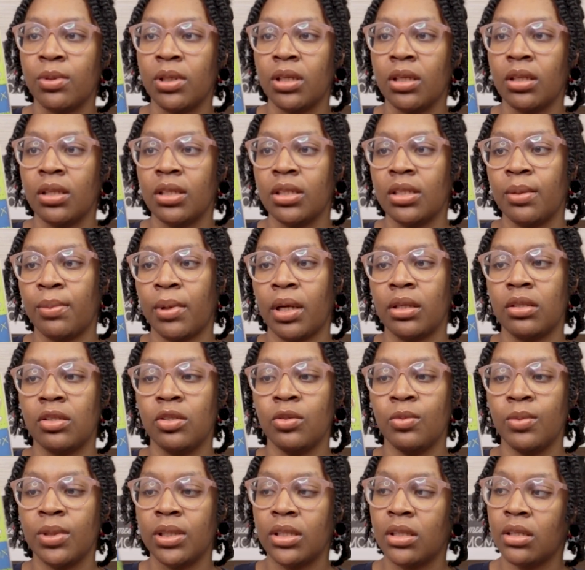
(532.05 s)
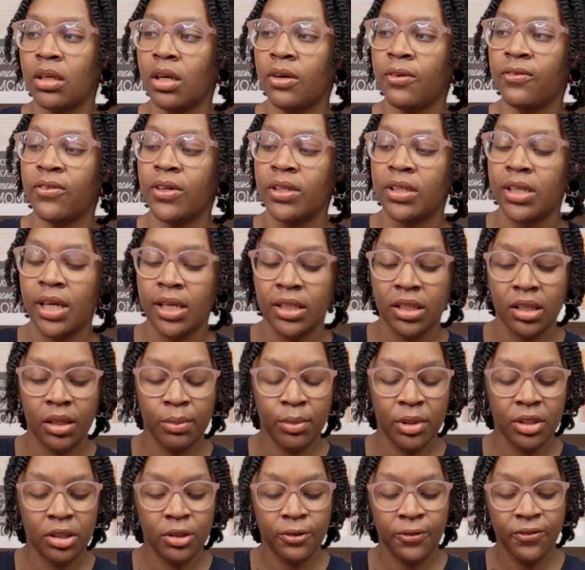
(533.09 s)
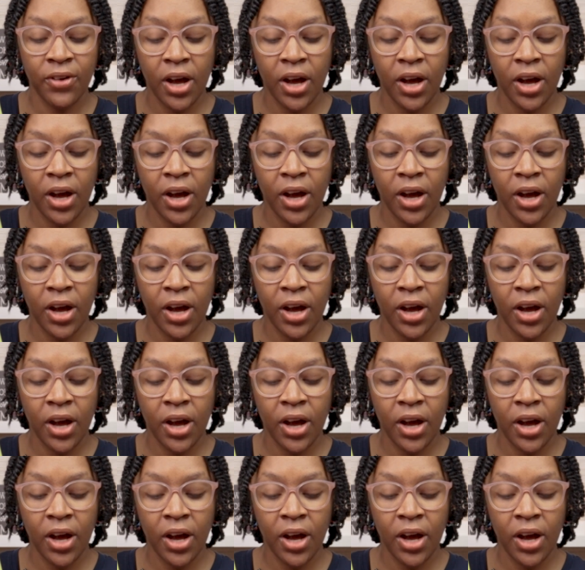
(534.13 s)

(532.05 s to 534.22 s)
reading this about 2 weeks ago, Fantastic Mr.